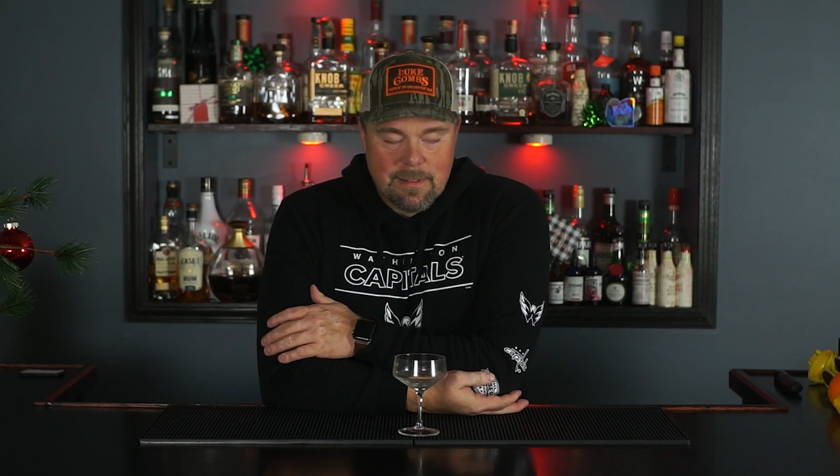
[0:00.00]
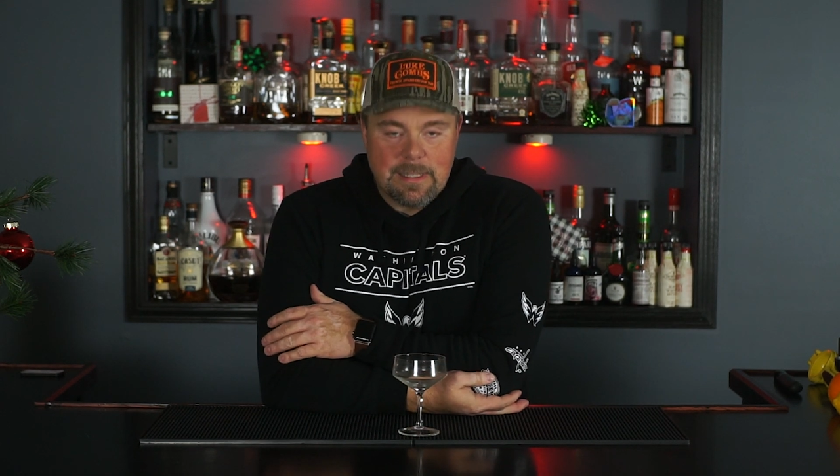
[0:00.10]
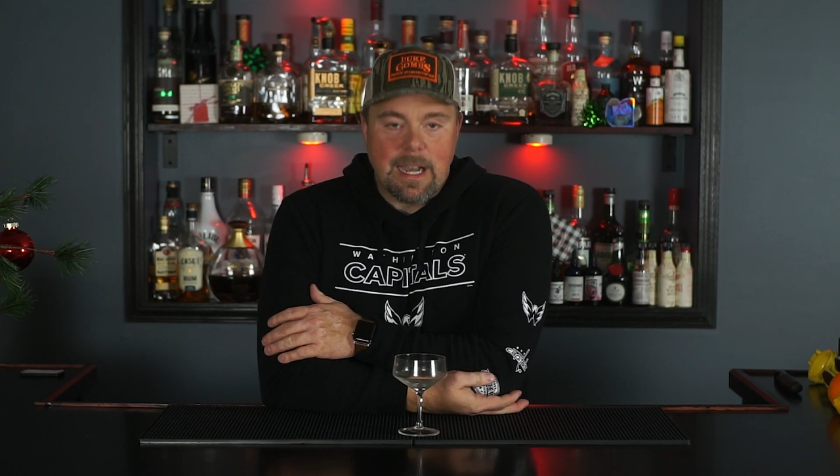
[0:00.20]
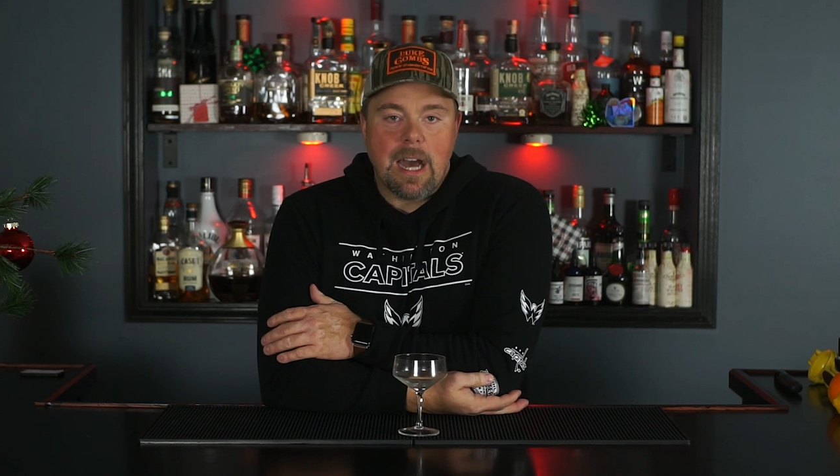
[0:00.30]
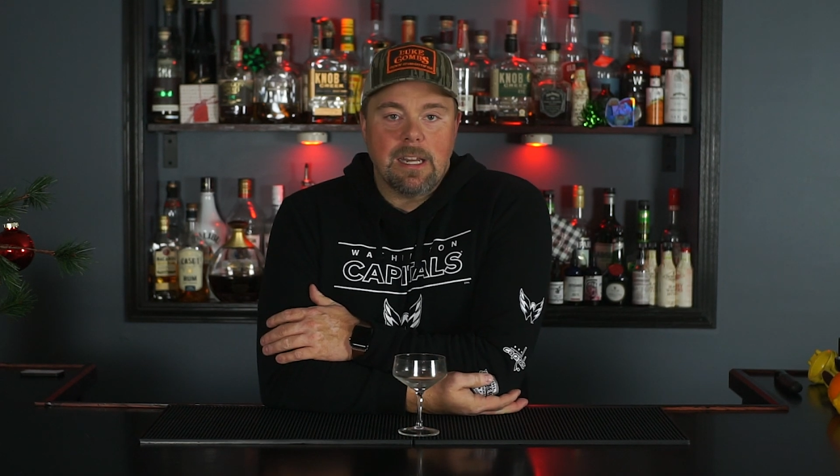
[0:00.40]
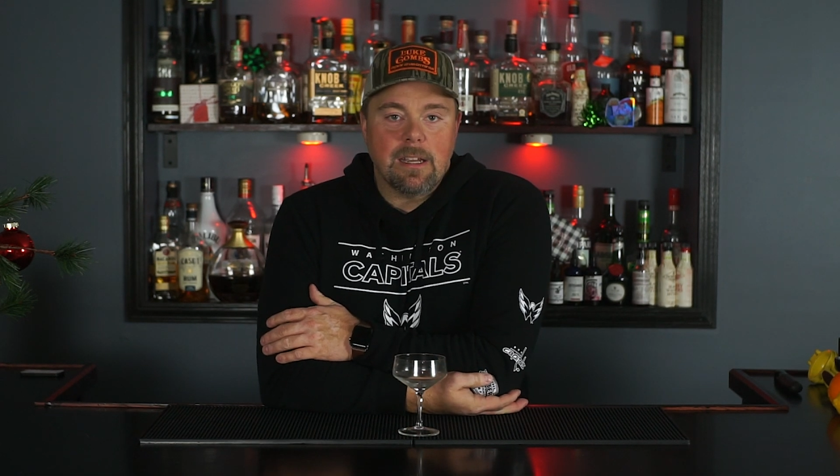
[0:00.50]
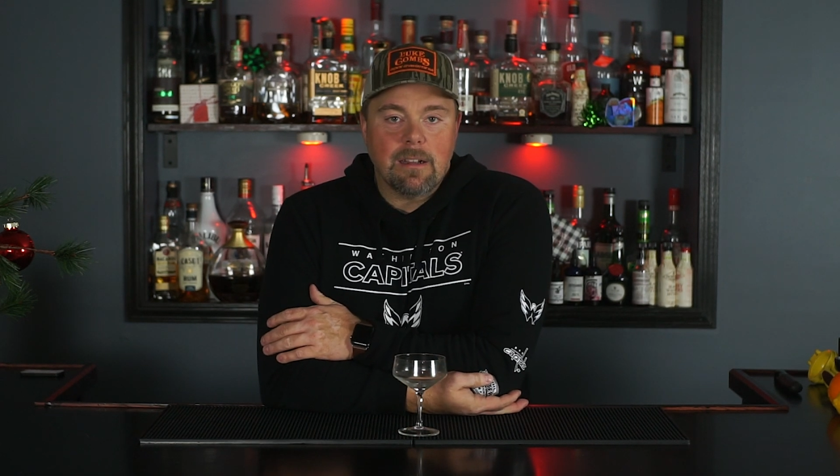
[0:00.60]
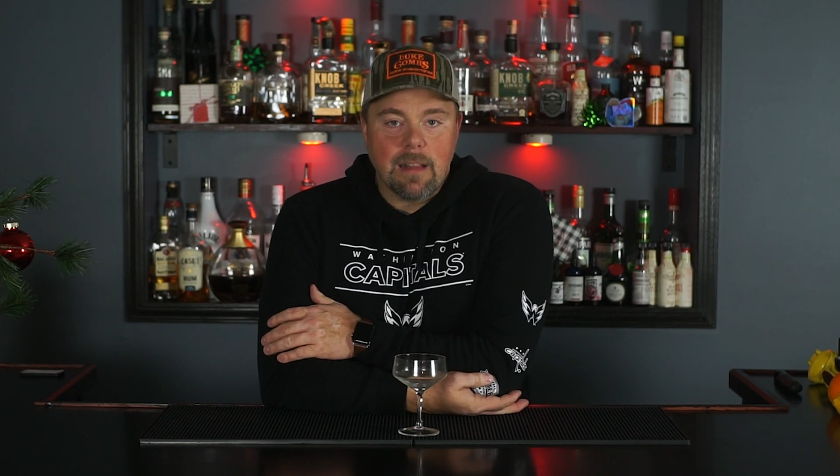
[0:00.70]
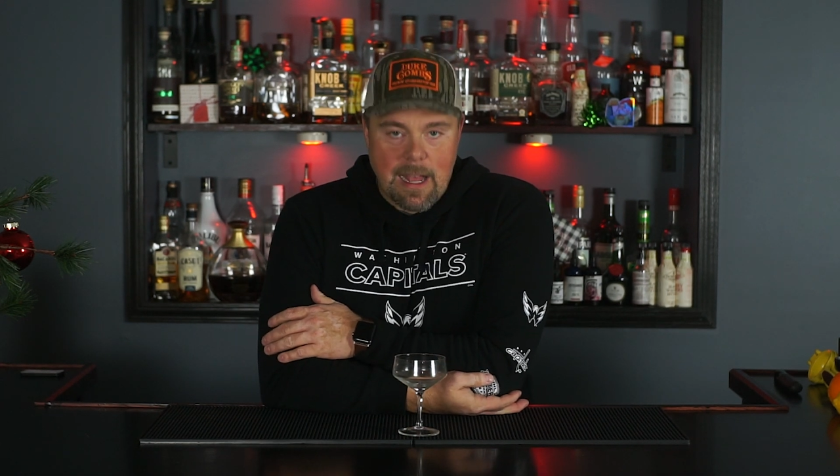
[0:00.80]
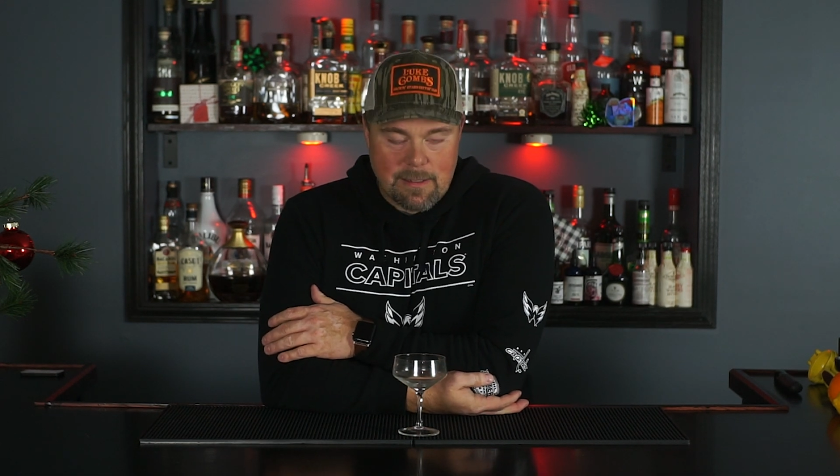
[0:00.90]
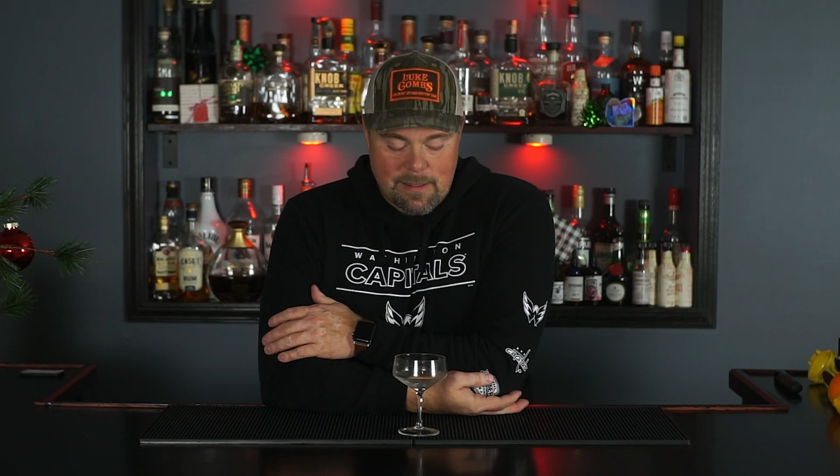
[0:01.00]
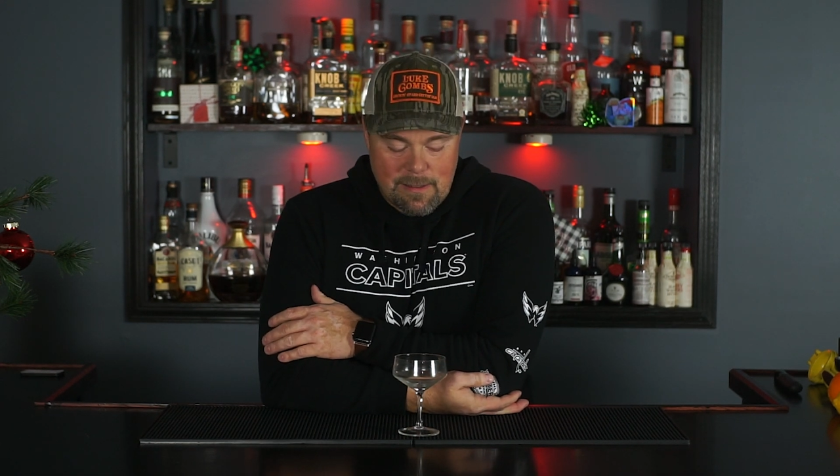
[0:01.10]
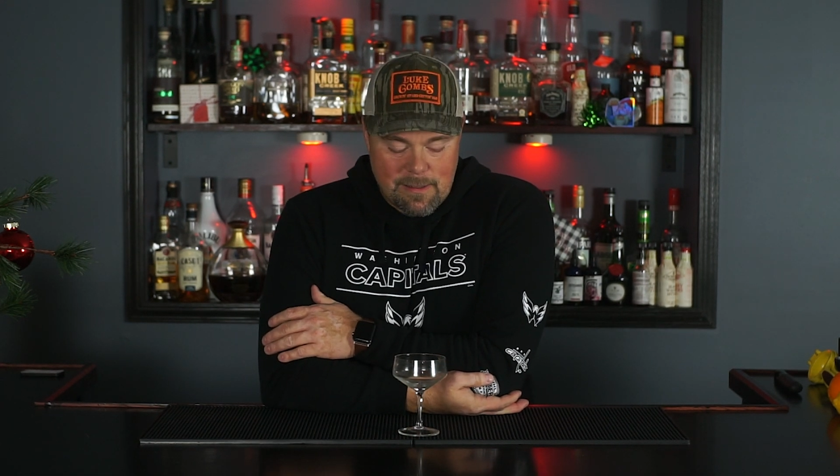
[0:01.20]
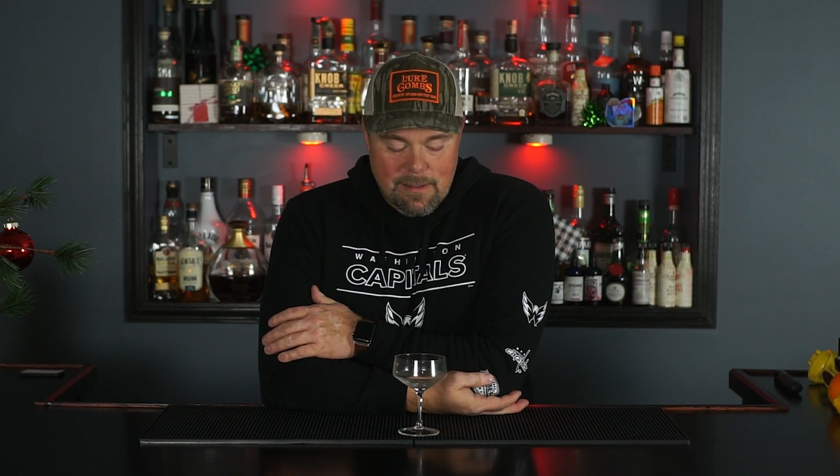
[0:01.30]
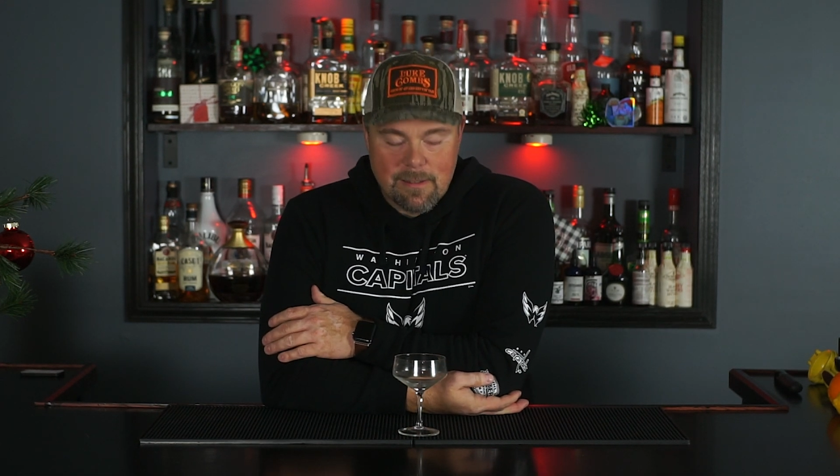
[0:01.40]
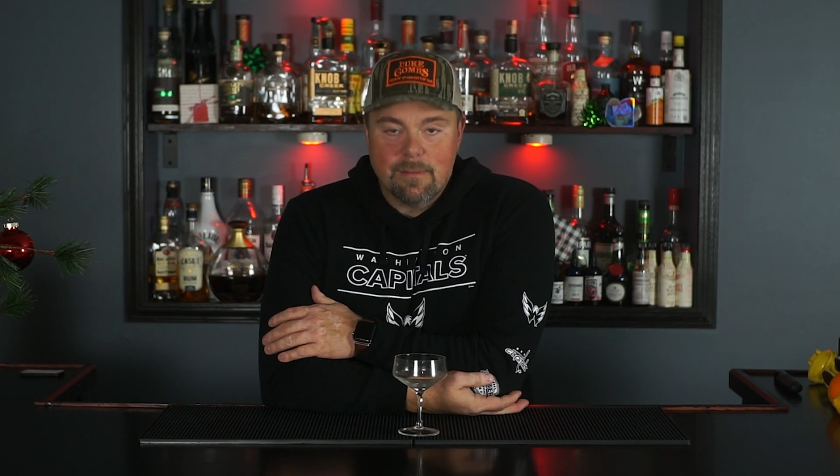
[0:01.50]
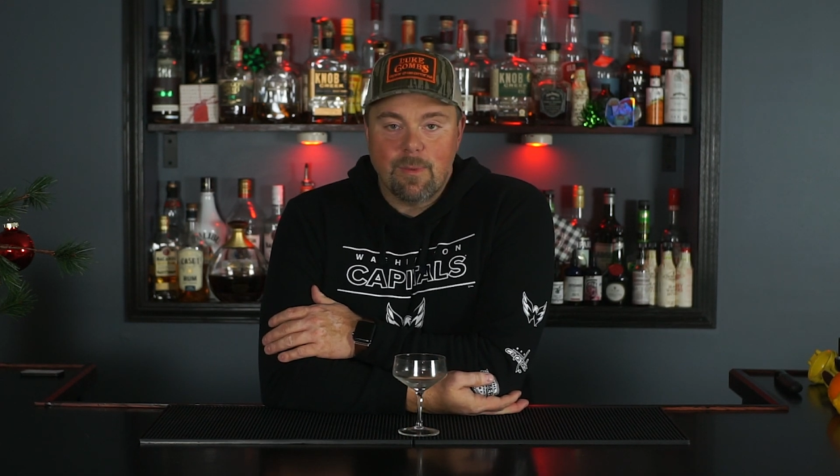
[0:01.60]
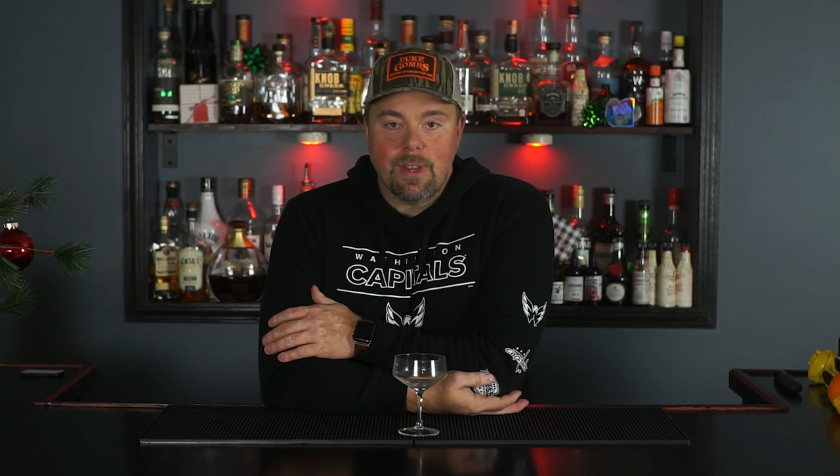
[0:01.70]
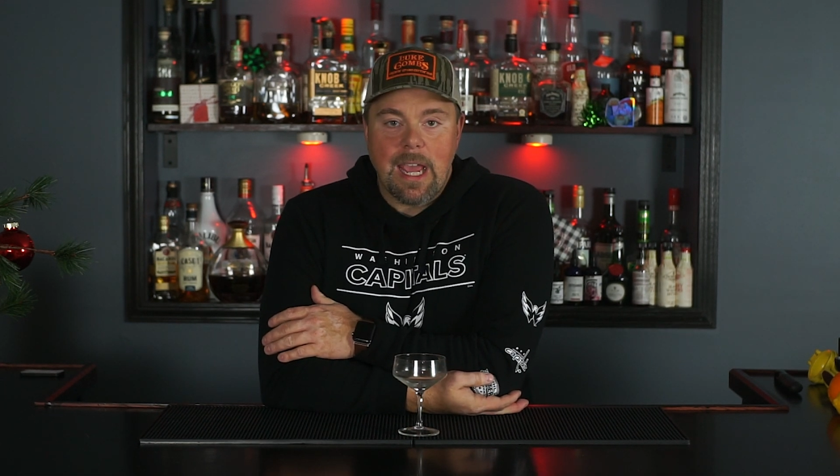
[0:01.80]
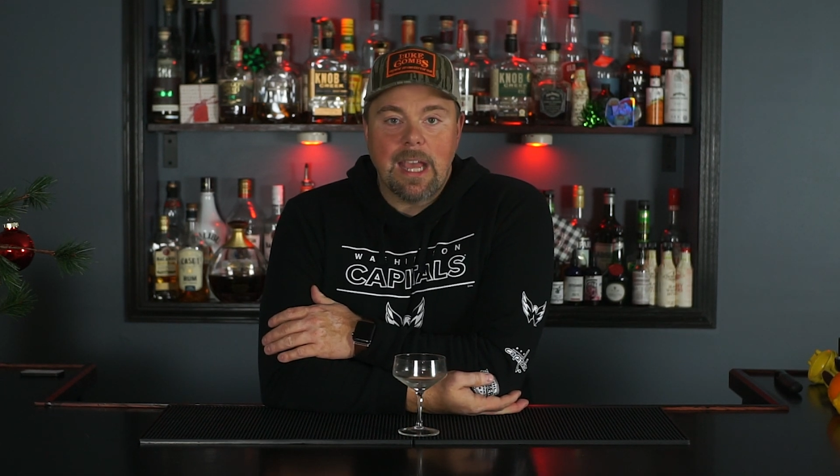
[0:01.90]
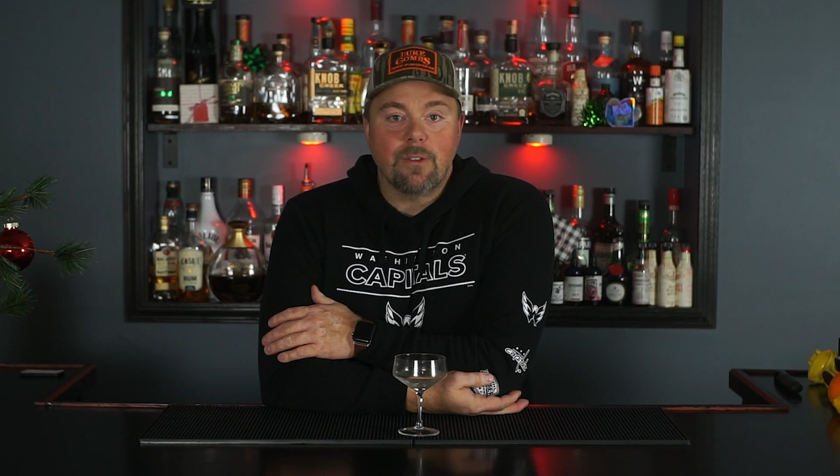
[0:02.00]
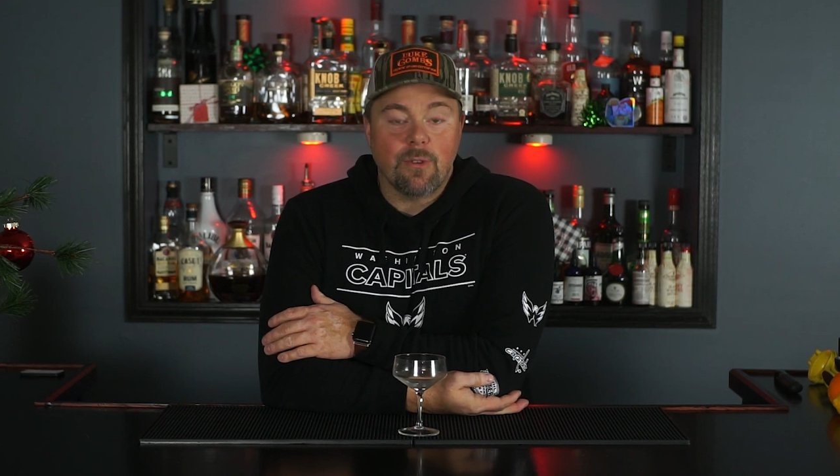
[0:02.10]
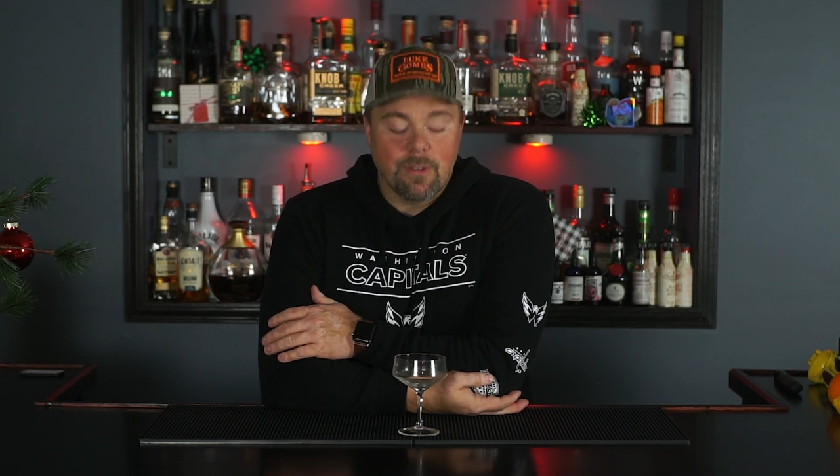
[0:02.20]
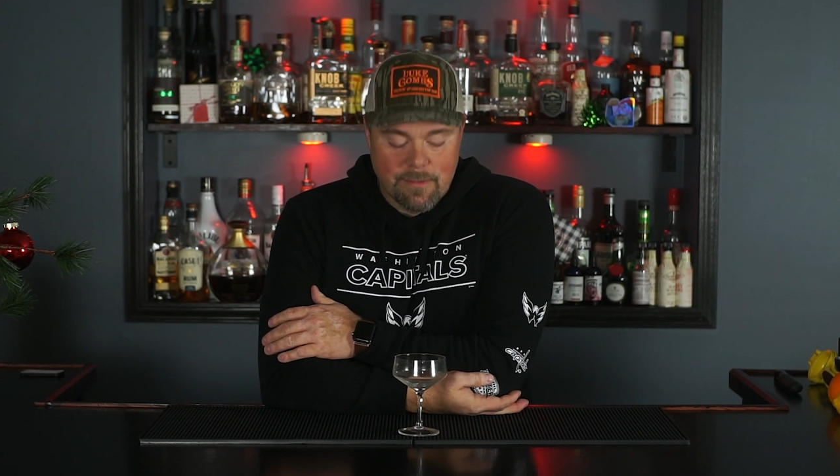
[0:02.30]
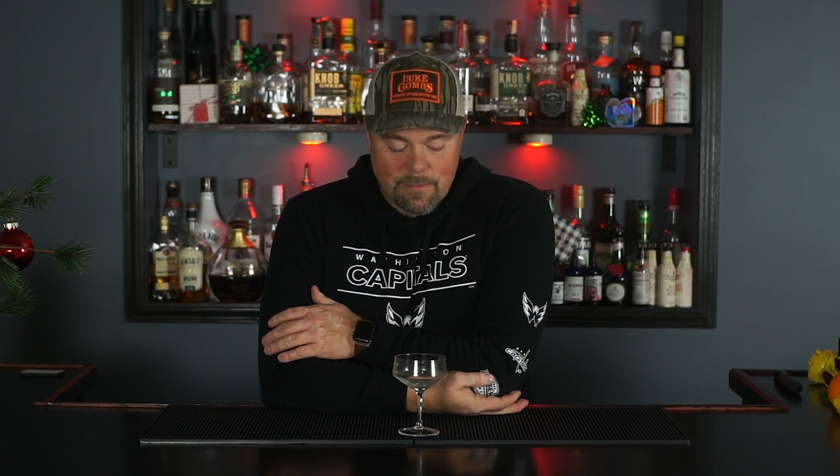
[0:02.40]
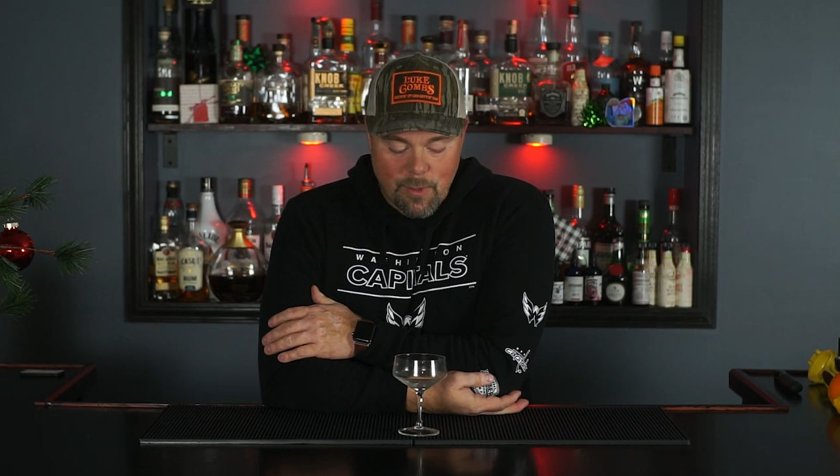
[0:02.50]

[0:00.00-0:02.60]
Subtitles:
toddy glasses with a handle,